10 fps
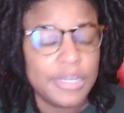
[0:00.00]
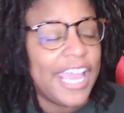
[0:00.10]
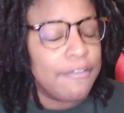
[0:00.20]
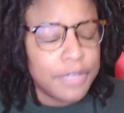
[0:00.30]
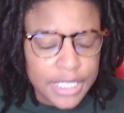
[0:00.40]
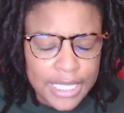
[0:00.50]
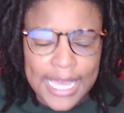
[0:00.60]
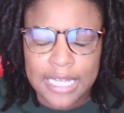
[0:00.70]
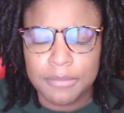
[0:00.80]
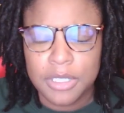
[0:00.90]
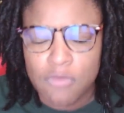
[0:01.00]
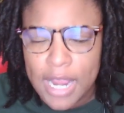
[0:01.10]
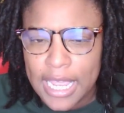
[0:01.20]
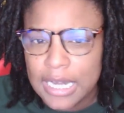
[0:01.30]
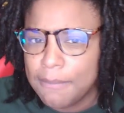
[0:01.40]
Everything had to be
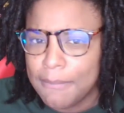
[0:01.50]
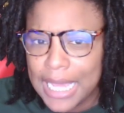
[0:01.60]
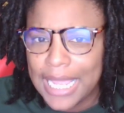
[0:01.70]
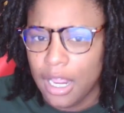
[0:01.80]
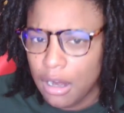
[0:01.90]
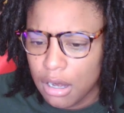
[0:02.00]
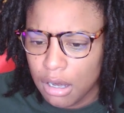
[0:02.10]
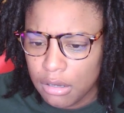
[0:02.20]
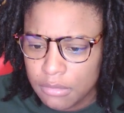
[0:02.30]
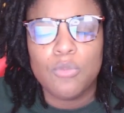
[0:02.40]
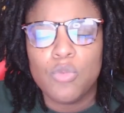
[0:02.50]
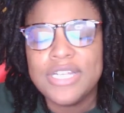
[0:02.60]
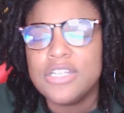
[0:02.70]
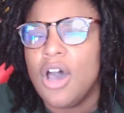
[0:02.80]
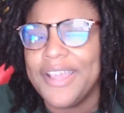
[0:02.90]
ran by her.
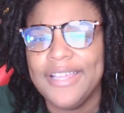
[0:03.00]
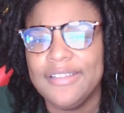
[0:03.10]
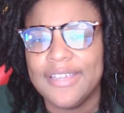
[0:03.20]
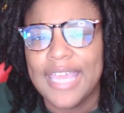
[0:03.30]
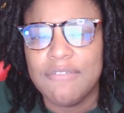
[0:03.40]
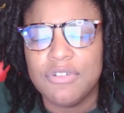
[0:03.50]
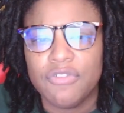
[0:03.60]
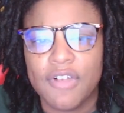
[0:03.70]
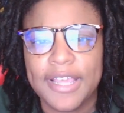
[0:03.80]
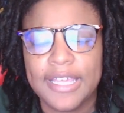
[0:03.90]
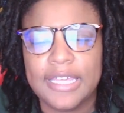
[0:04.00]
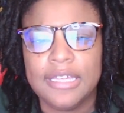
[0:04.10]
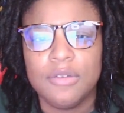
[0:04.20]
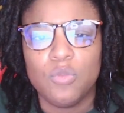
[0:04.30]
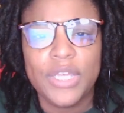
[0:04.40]
When talking to Kevin
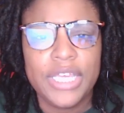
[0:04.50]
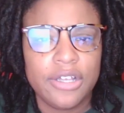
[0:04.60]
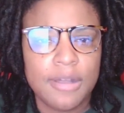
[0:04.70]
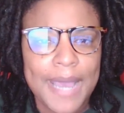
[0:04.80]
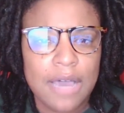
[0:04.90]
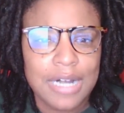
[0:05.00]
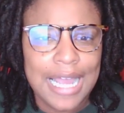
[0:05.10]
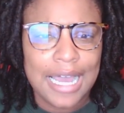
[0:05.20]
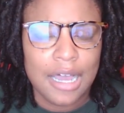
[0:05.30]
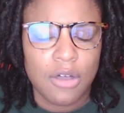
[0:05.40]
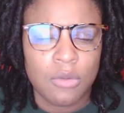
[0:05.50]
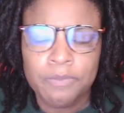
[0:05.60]
Franke, we hear about how